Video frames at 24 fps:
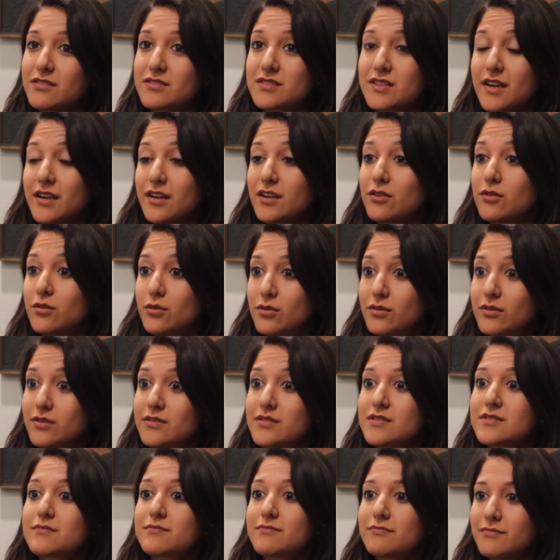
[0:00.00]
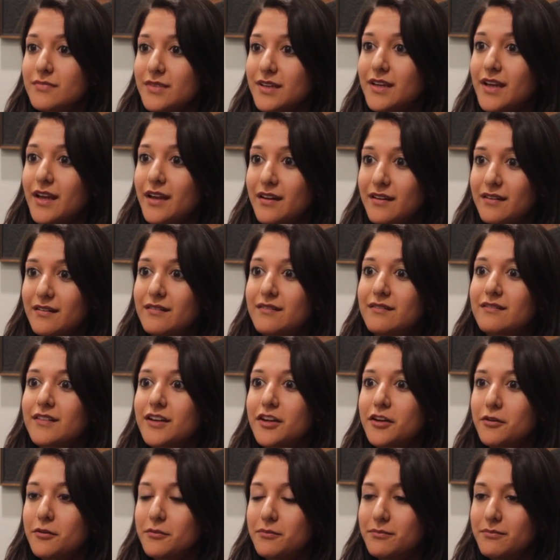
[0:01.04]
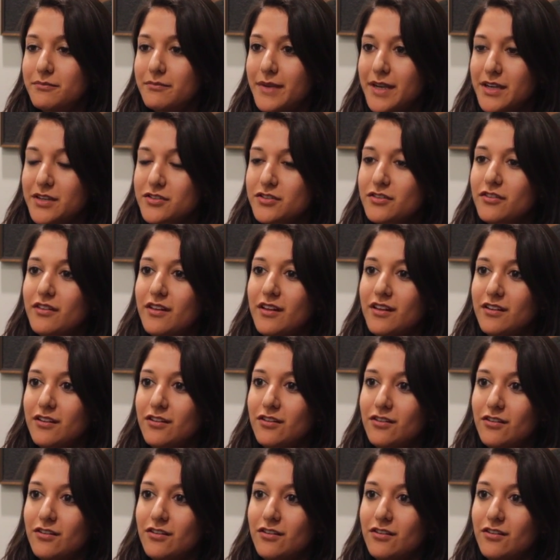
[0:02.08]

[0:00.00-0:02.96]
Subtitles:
setting goals. Again, make sure that